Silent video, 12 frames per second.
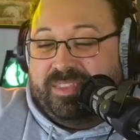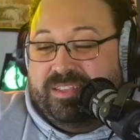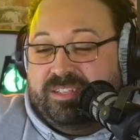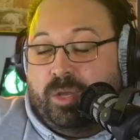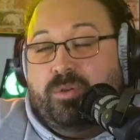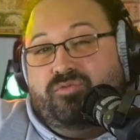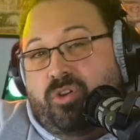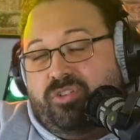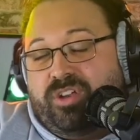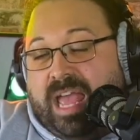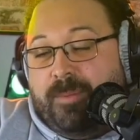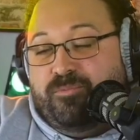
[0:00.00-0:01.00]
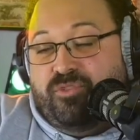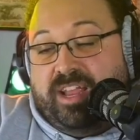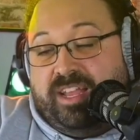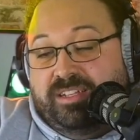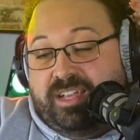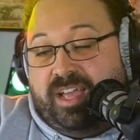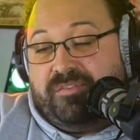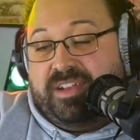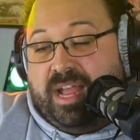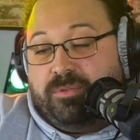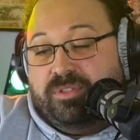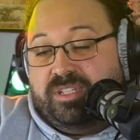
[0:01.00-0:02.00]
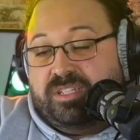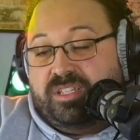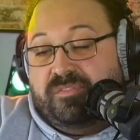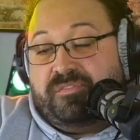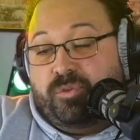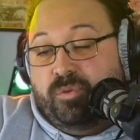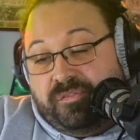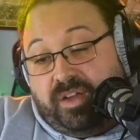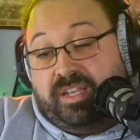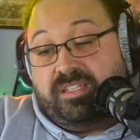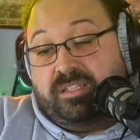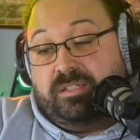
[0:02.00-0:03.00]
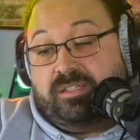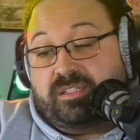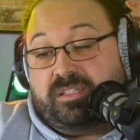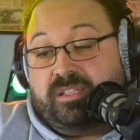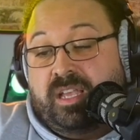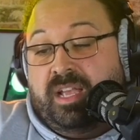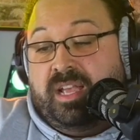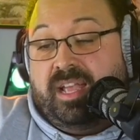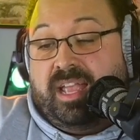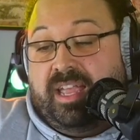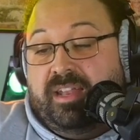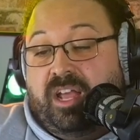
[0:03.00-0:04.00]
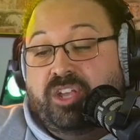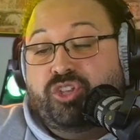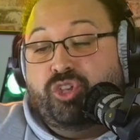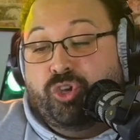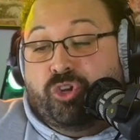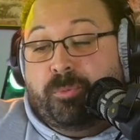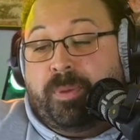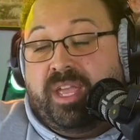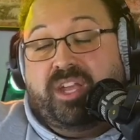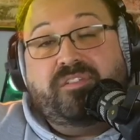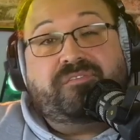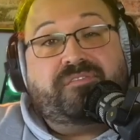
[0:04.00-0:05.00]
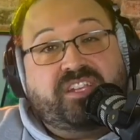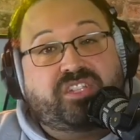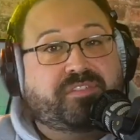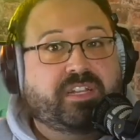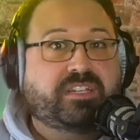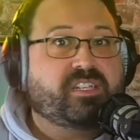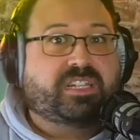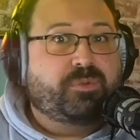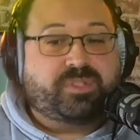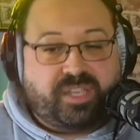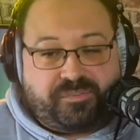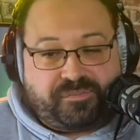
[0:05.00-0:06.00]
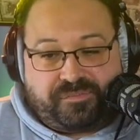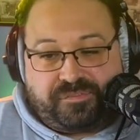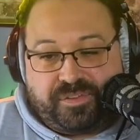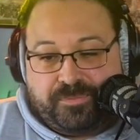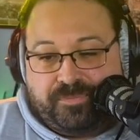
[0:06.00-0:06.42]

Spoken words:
So Rock am Ring have announced the Foo Fighters in a European festival exclusive.